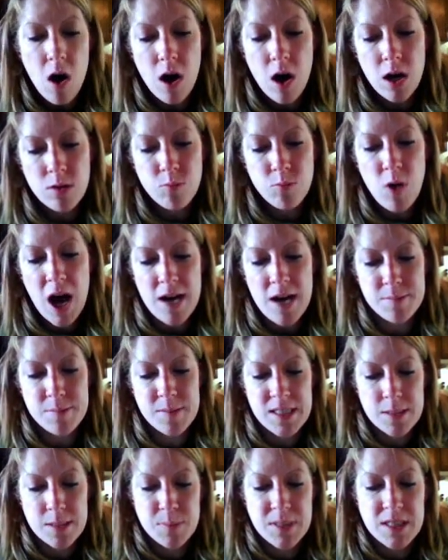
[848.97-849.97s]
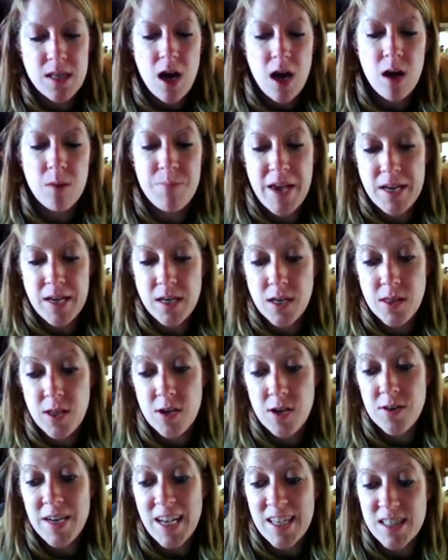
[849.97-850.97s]
All wasps abandon
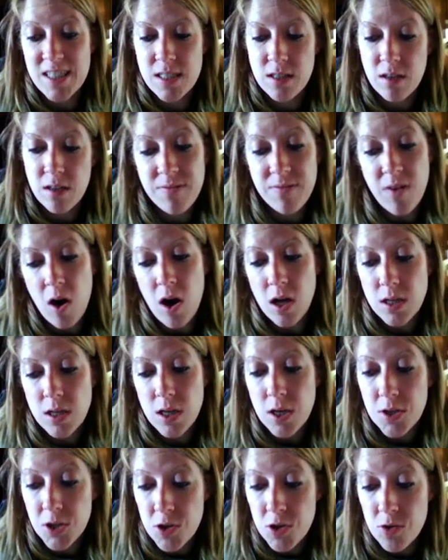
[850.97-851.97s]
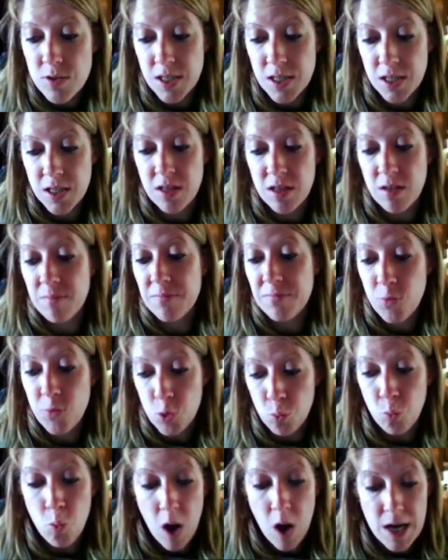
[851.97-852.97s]
their nest in the fall, using them for
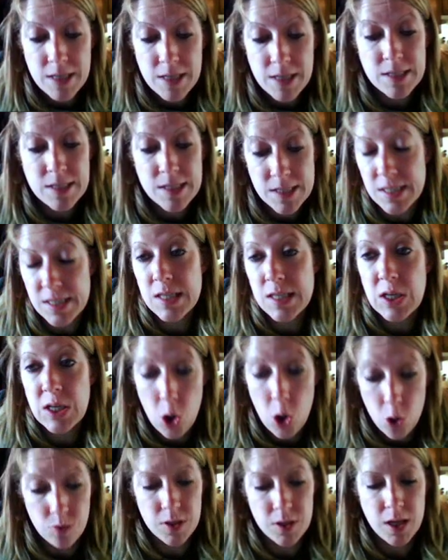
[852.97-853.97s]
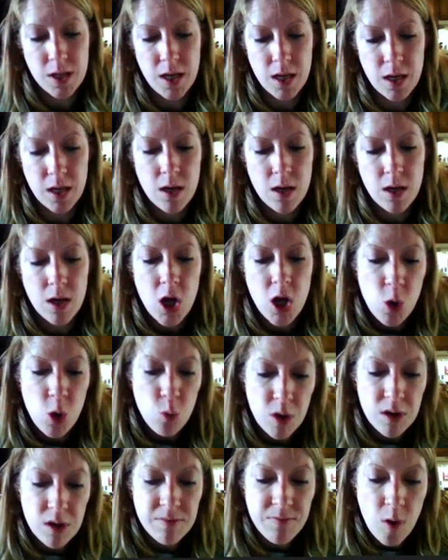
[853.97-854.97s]
one season only.
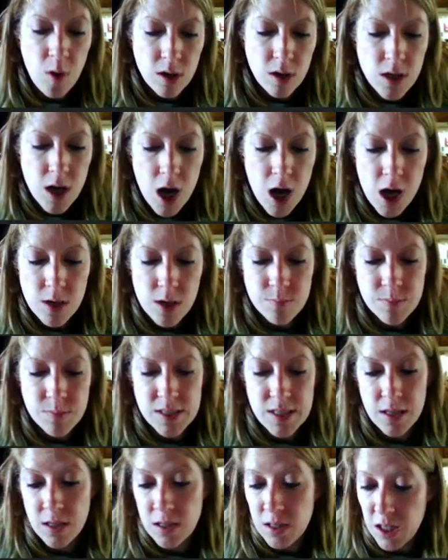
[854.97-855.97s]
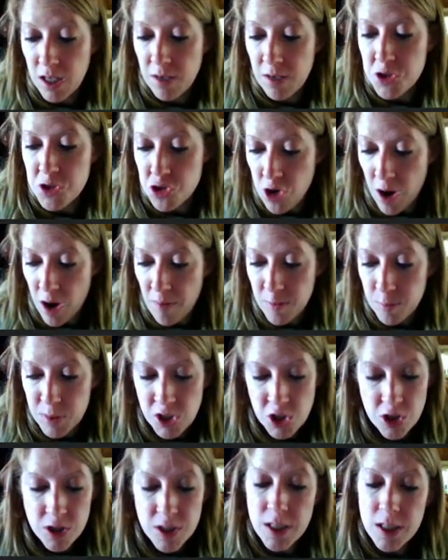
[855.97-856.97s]
When fall comes and the leaves drop from
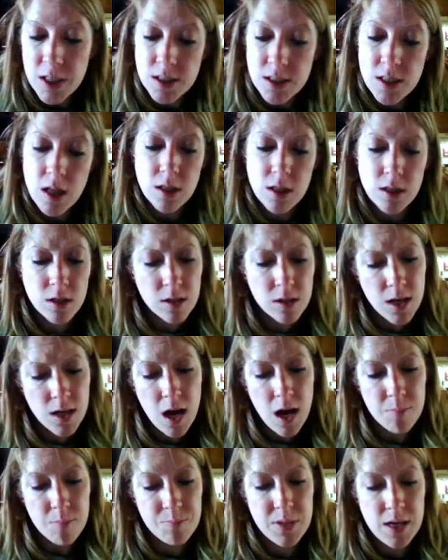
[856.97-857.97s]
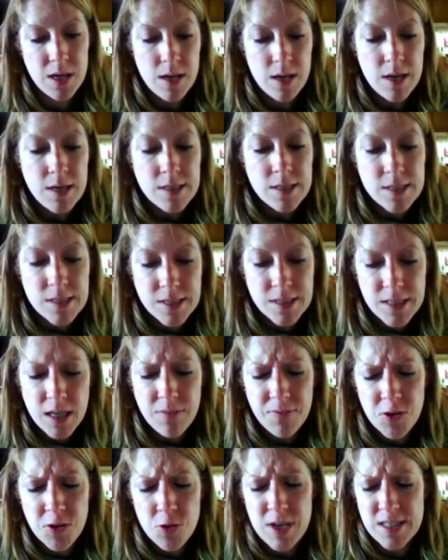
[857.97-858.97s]
the trees, look up. See
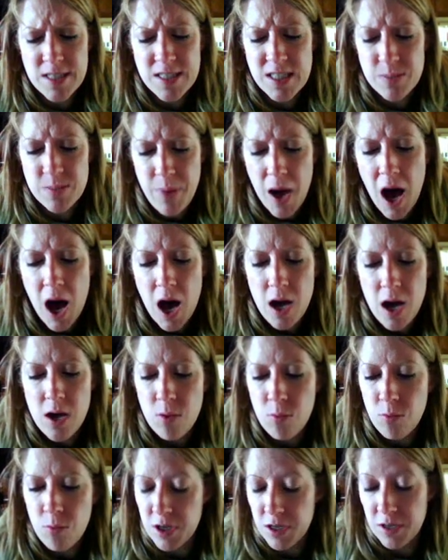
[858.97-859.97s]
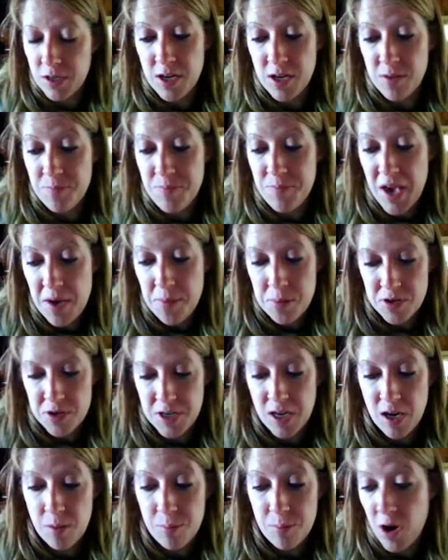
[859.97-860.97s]
if you can spot one of their
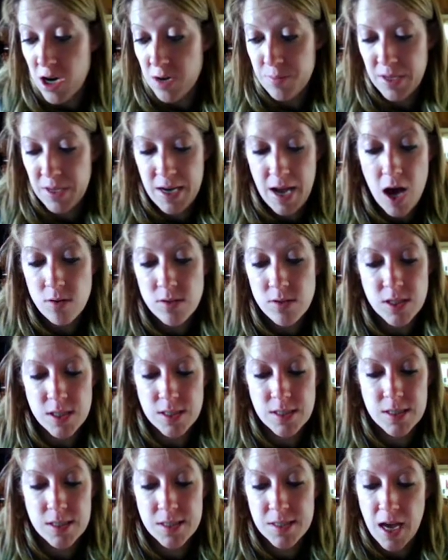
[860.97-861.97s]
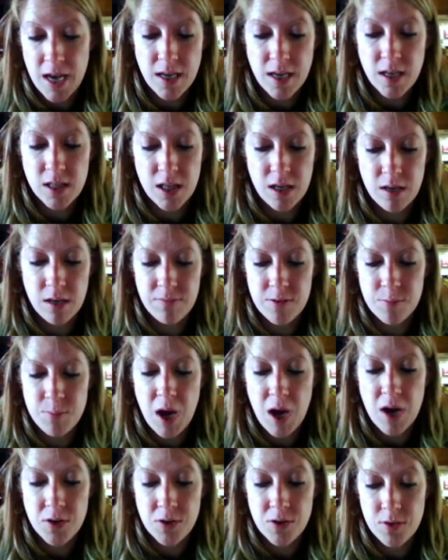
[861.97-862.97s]
papery apartment houses dangling from
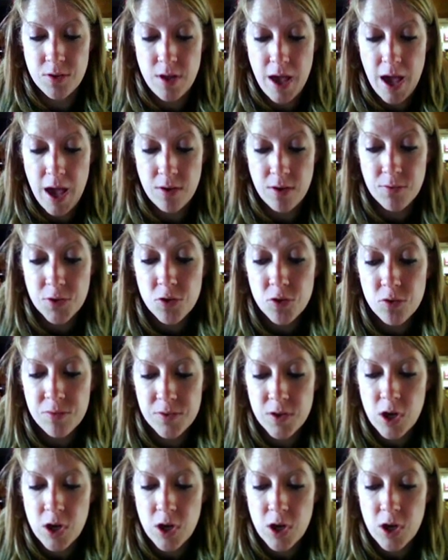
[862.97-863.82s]
under a roof